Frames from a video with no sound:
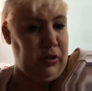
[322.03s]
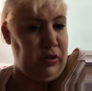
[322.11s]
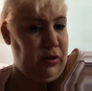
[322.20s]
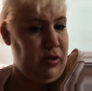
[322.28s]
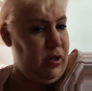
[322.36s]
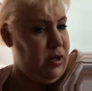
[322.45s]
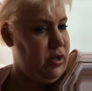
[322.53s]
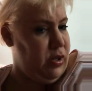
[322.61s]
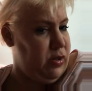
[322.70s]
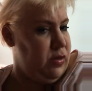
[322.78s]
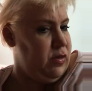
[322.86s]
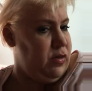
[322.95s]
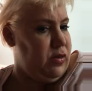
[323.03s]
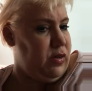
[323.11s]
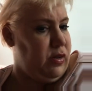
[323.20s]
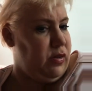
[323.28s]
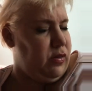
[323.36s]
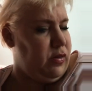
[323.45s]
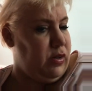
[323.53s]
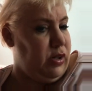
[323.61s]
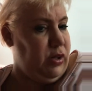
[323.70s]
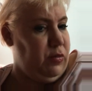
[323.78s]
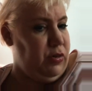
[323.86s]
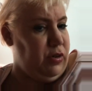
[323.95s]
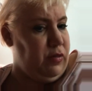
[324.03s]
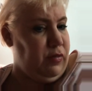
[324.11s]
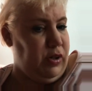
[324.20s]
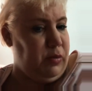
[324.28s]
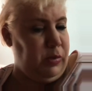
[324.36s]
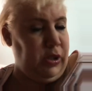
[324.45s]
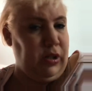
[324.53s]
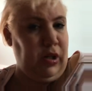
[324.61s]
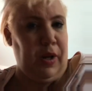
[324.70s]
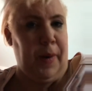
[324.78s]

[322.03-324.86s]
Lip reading: And I kind of wish they invited me.